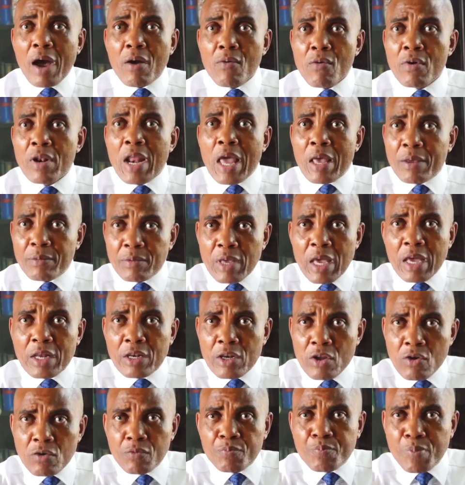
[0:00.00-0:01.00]
will a
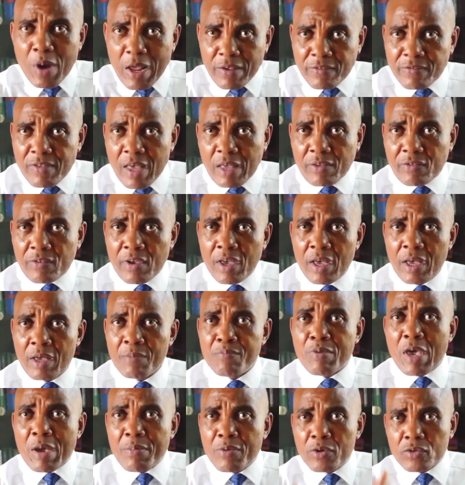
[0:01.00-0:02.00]
new president
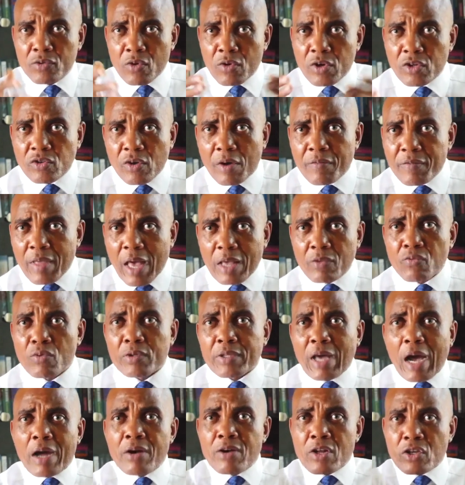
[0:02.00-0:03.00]
be able to resolve that
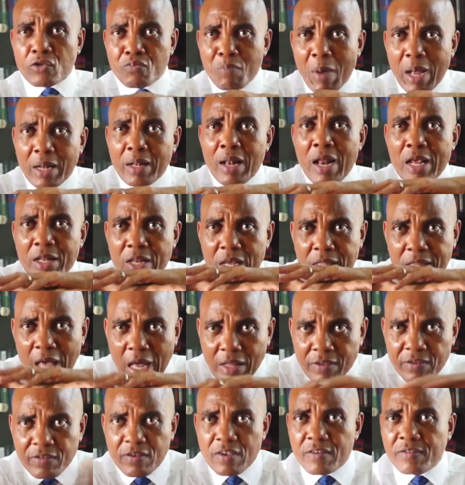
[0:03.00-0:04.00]
without dismantling the
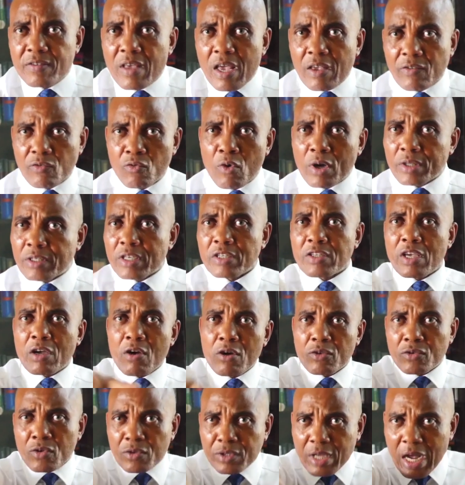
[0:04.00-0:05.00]
36 states? What is he
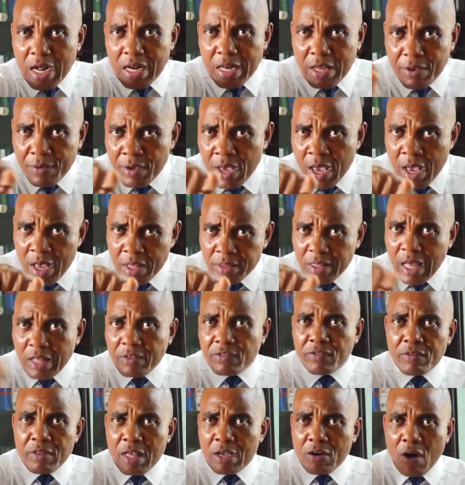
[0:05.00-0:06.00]
going to tell
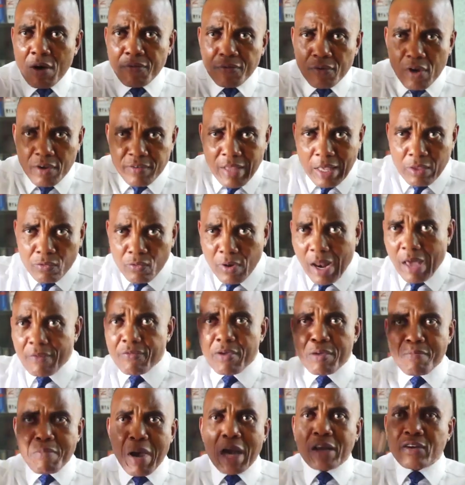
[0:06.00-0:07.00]
the governors that will
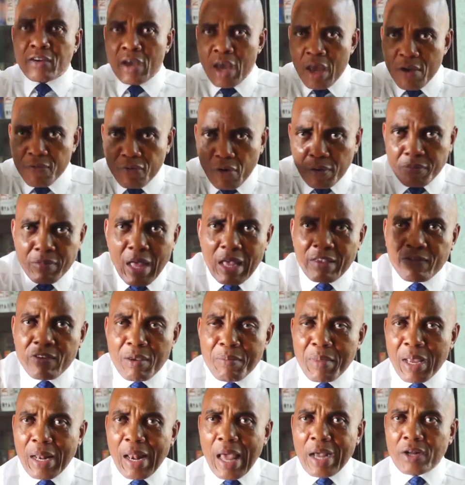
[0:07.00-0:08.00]
have emerged from that
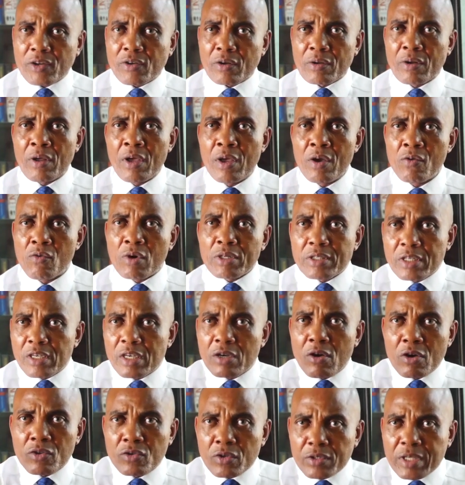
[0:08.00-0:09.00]
same election? What is
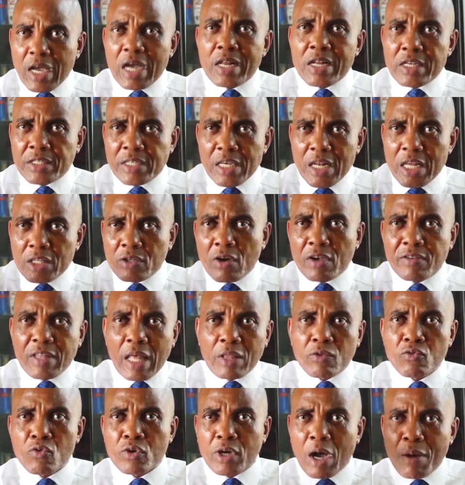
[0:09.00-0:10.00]
he going to tell the senators
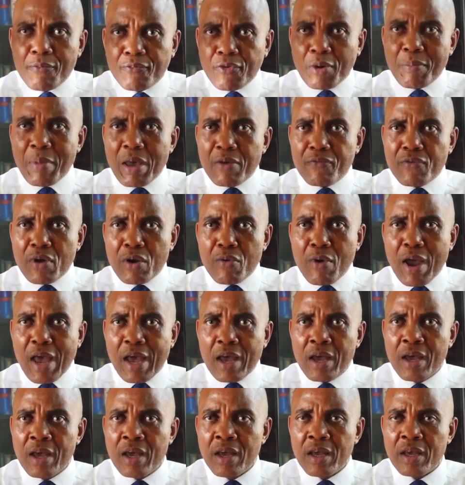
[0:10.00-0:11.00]
that will come from
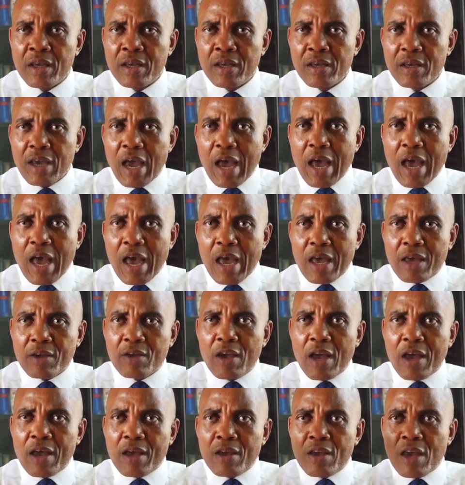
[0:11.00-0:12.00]
everywhere
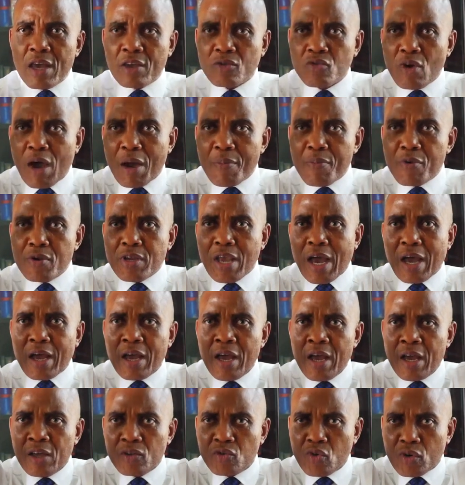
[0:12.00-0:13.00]
to
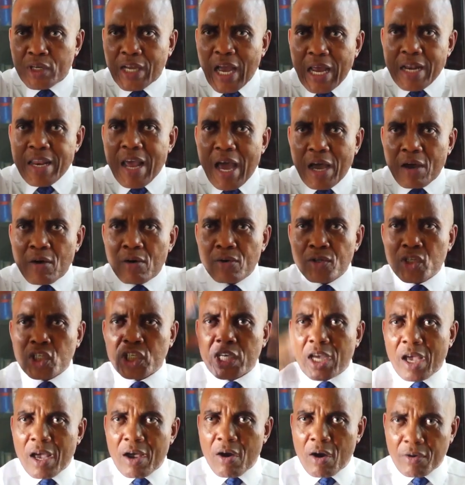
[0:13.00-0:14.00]
Abuja to get their own
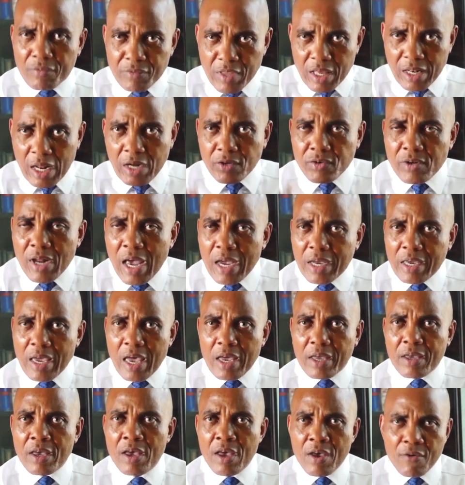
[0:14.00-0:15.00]
share of the national
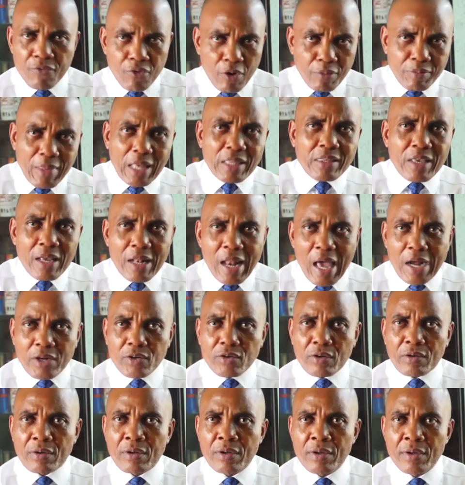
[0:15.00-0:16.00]
cake from that
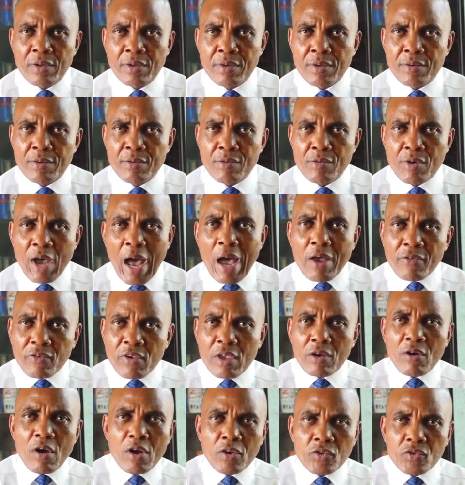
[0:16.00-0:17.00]
election? How is
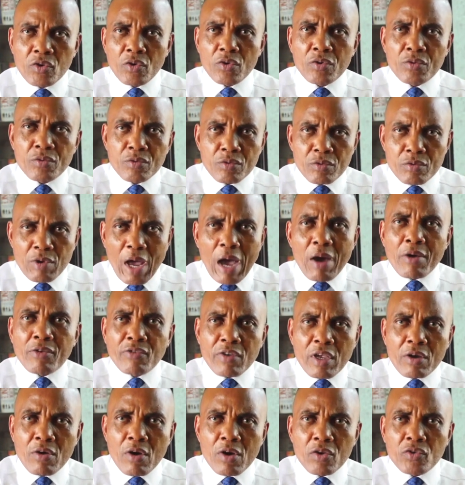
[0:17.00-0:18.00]
he going
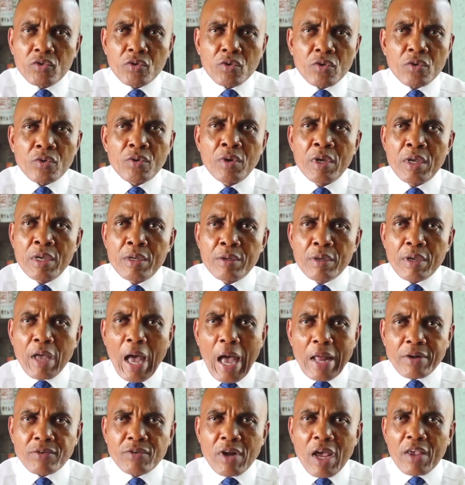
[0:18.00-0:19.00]
to
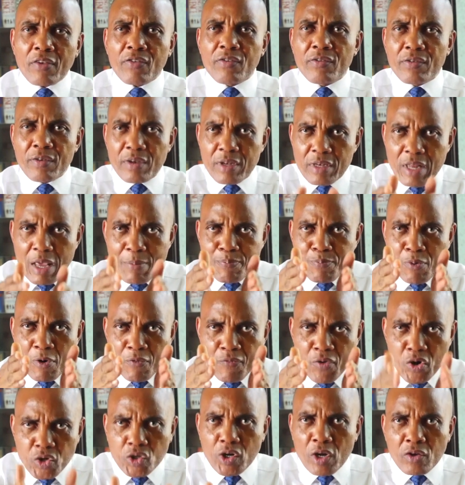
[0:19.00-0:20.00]
address the
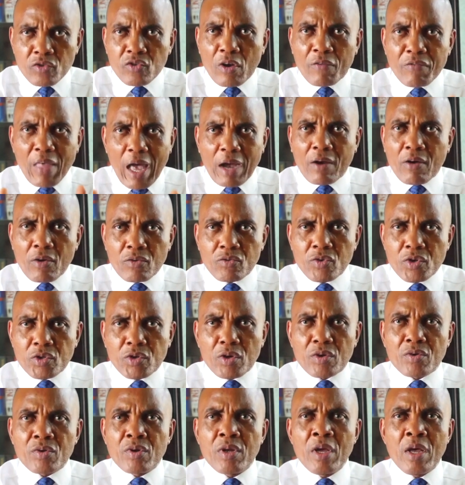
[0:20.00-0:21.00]
provisions of that
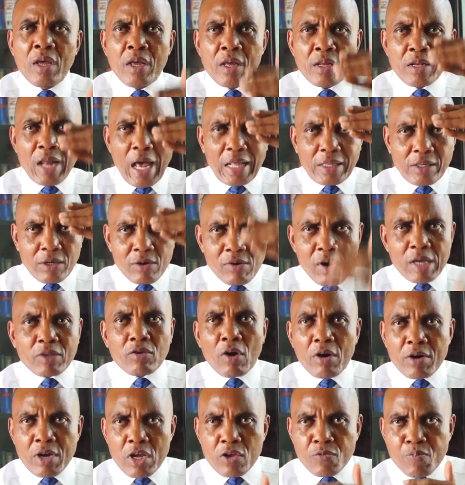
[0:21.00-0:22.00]
constitution that create
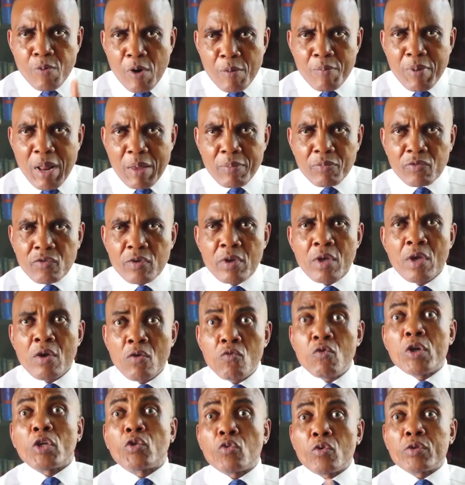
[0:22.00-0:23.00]
all these problems,
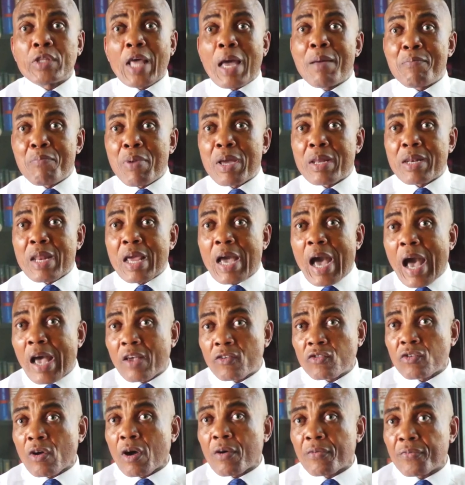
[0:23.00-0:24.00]
which will then be in the
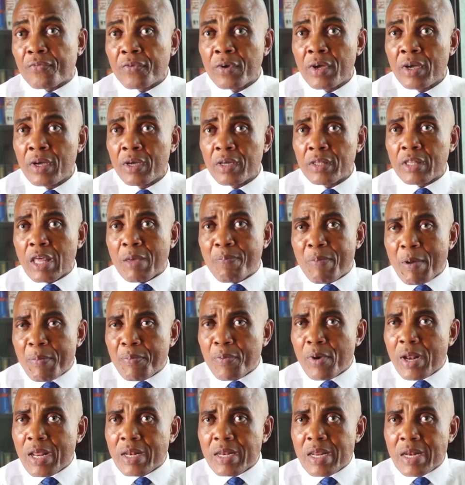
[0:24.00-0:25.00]
hands of the
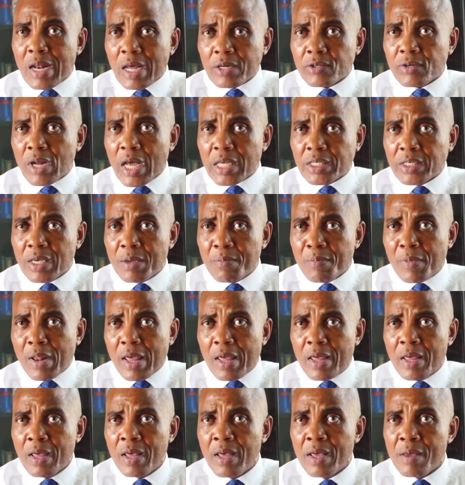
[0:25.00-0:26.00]
people in the National
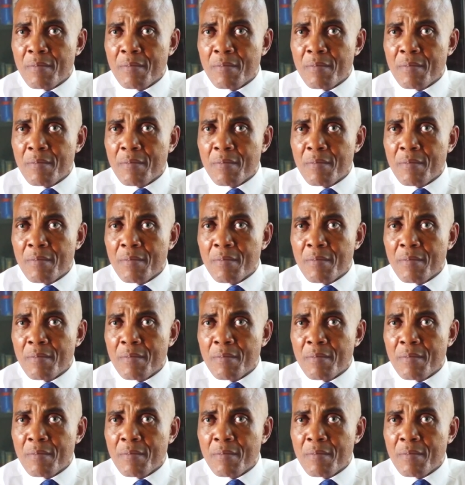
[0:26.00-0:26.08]
Assembly